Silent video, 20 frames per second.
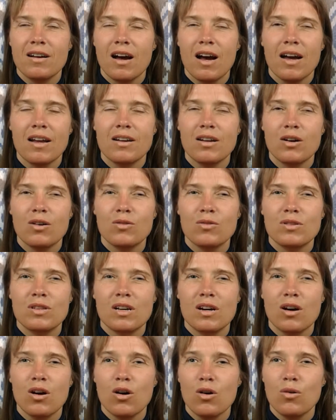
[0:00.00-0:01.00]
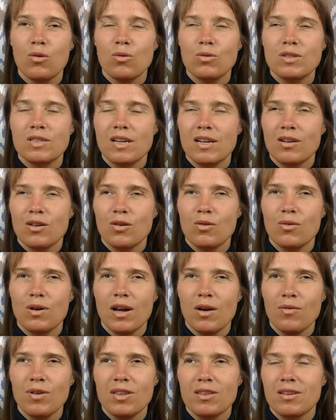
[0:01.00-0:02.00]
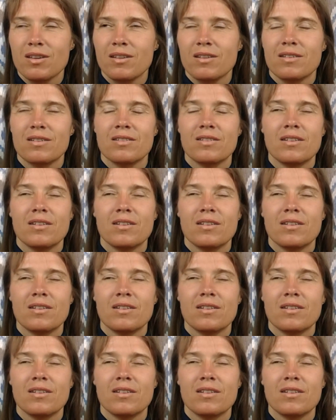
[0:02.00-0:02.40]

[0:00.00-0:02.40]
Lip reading: I know the holes. I know everything.